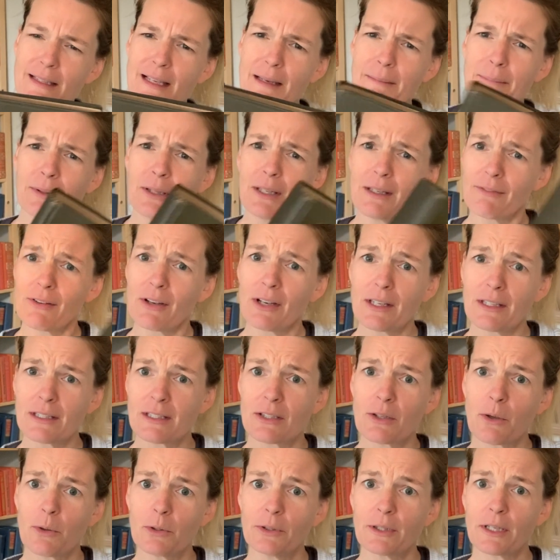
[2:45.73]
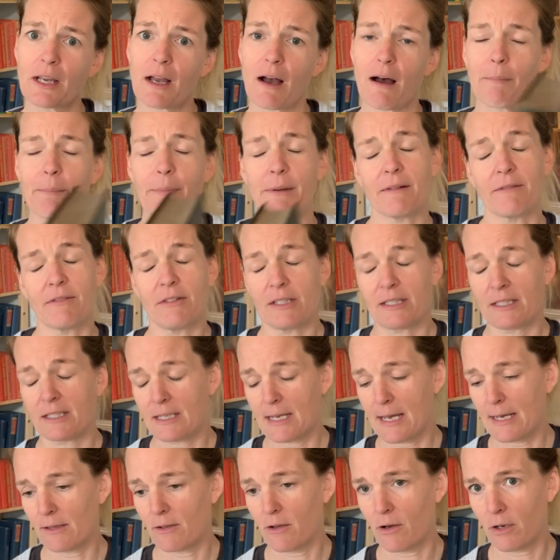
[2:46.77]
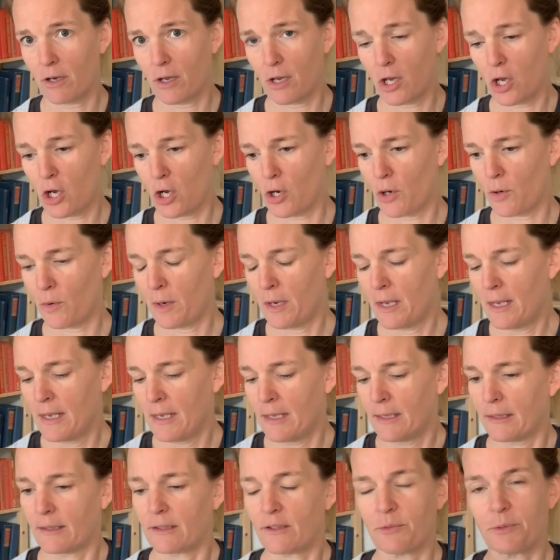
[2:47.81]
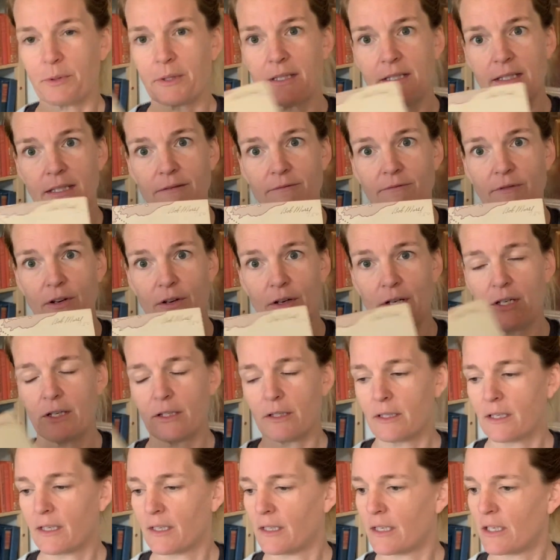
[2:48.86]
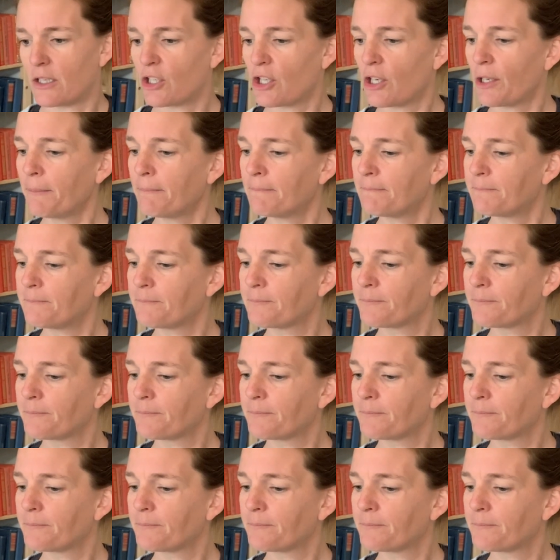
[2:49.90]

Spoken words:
I believe I sold a copy of this not long ago. This one is in very good condition.